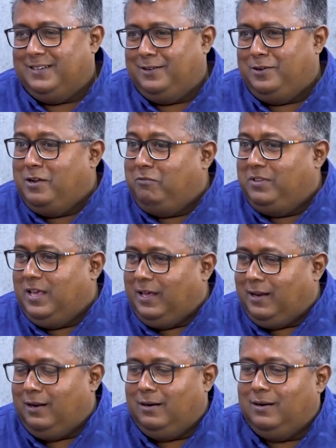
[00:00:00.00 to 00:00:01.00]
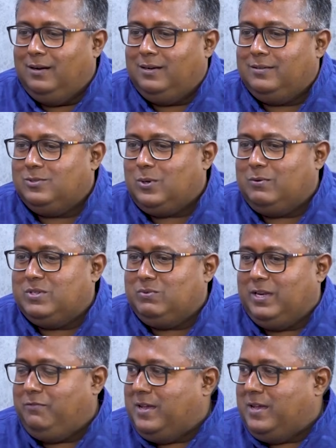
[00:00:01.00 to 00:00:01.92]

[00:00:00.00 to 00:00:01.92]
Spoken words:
lived there and learned. So I was very